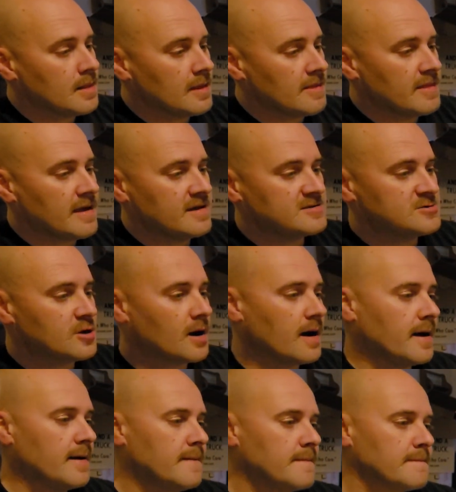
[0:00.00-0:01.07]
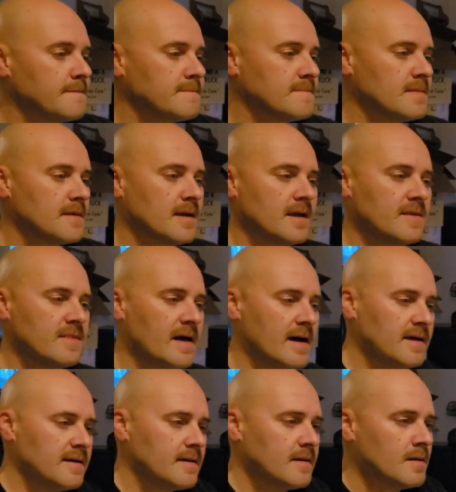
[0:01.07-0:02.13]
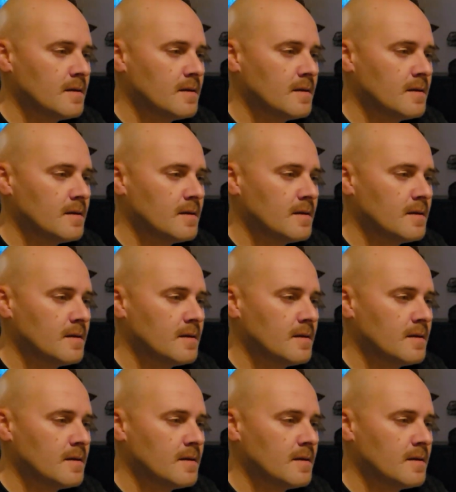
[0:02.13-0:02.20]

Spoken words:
Let that dry, and that